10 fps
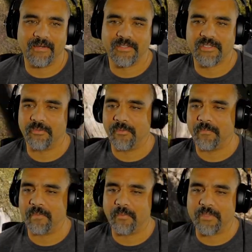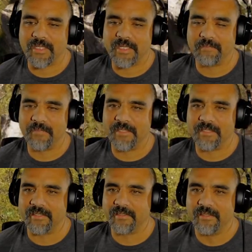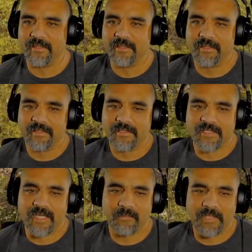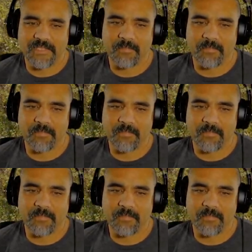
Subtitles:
I don't remember what time the zombies